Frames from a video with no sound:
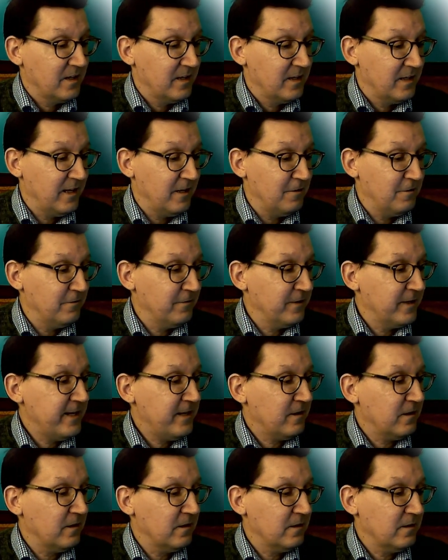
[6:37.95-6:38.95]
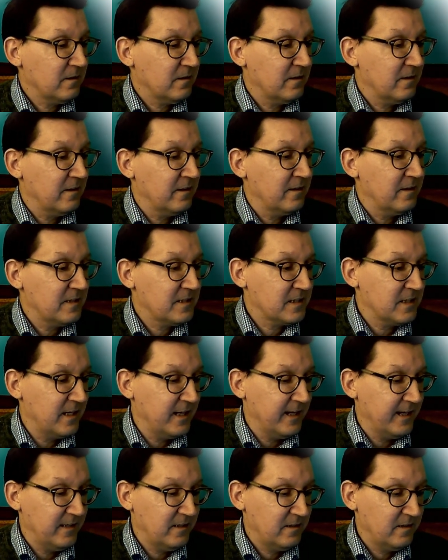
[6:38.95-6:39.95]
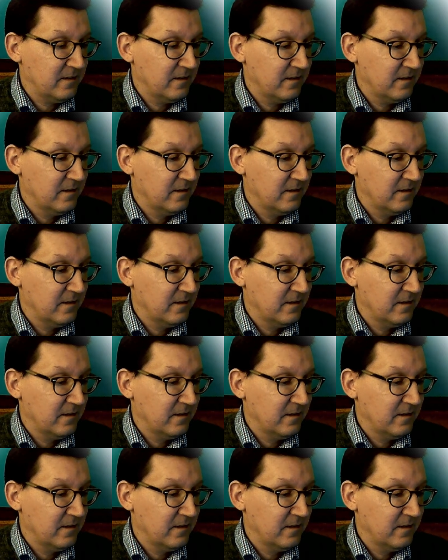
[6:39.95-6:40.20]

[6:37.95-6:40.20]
Now over here, on this side,